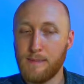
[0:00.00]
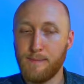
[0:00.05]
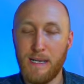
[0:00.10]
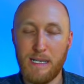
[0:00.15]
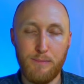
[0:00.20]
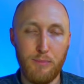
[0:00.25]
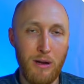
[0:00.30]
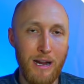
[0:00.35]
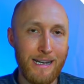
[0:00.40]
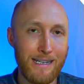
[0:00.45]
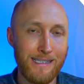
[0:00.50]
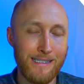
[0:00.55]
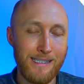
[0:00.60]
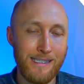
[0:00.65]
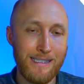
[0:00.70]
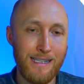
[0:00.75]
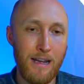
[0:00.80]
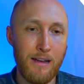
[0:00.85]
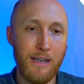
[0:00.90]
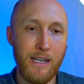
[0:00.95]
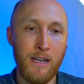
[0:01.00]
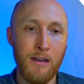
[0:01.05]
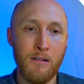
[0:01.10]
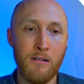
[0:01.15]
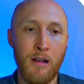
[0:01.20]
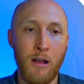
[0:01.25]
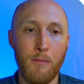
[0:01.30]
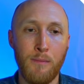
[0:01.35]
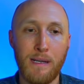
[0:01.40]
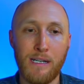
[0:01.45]
best practices down
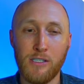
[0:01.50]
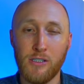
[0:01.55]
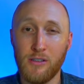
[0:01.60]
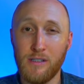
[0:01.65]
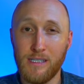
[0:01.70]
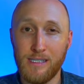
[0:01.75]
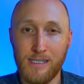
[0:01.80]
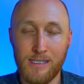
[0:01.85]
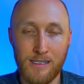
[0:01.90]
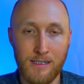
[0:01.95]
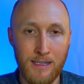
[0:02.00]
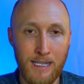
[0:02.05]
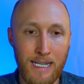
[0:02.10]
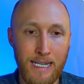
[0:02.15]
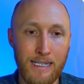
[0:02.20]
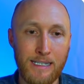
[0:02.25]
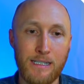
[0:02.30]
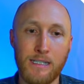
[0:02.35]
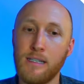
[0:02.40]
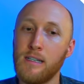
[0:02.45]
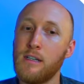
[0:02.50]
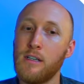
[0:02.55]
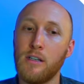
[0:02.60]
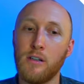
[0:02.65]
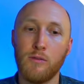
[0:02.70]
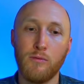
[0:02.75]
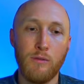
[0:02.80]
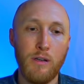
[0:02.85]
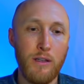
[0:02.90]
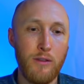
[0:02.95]
here. I'll make sure this is linked.
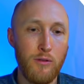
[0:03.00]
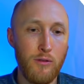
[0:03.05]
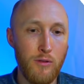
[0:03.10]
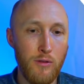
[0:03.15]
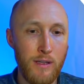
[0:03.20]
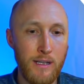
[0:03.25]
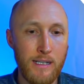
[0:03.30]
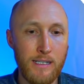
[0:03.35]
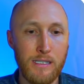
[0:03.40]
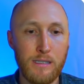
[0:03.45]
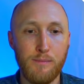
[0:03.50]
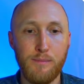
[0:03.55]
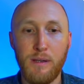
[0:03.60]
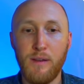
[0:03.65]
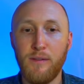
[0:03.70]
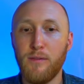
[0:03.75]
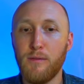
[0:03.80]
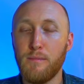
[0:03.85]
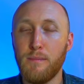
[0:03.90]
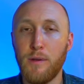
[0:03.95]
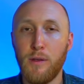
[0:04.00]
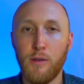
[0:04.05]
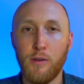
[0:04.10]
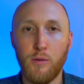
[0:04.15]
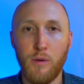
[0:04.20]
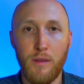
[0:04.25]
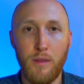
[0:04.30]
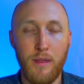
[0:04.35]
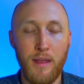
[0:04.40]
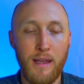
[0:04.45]
Read through this, be familiar
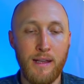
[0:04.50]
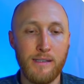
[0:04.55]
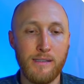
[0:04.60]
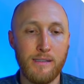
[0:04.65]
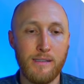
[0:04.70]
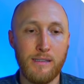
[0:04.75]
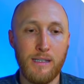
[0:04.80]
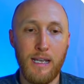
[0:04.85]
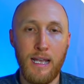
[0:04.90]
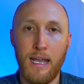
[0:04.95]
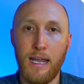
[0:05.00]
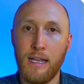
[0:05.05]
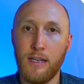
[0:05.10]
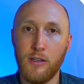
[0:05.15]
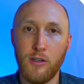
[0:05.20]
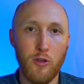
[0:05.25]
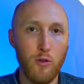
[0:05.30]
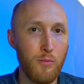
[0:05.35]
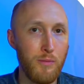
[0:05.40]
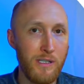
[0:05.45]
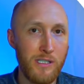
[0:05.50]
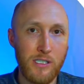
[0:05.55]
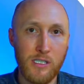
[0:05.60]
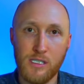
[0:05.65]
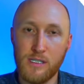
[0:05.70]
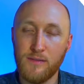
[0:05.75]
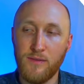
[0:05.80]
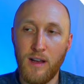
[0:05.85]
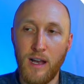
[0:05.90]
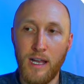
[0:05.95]
with this, and you'll be
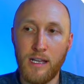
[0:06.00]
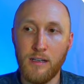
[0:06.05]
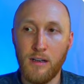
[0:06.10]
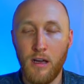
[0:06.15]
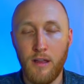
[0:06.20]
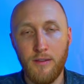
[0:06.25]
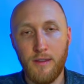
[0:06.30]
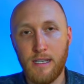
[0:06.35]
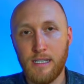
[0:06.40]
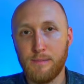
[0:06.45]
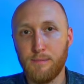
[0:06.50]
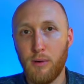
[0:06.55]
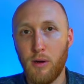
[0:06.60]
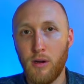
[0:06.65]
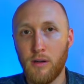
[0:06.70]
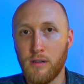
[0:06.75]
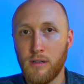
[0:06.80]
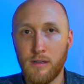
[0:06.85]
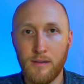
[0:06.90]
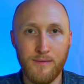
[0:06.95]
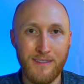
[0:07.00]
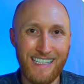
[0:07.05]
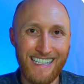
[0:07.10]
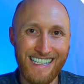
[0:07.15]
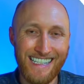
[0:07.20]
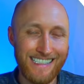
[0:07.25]
just fine on this part of the